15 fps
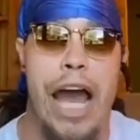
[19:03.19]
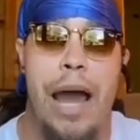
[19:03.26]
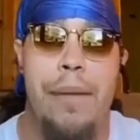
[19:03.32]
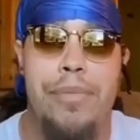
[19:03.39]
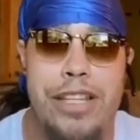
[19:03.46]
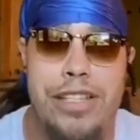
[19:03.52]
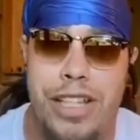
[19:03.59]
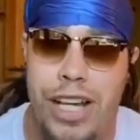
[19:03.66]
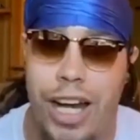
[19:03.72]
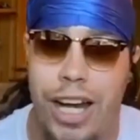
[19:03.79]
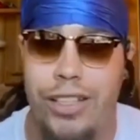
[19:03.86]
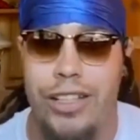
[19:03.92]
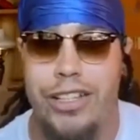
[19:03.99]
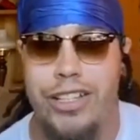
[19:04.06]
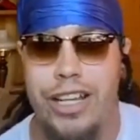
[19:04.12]
Baptist
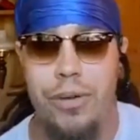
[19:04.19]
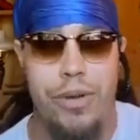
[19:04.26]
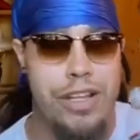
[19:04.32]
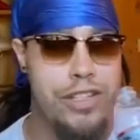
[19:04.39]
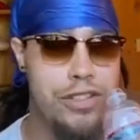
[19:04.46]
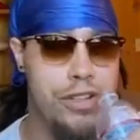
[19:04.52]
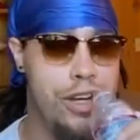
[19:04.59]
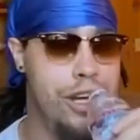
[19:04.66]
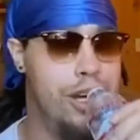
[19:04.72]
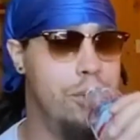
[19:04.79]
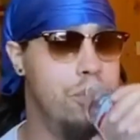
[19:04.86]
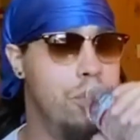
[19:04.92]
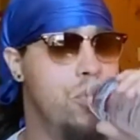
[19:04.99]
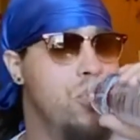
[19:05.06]
college. I went to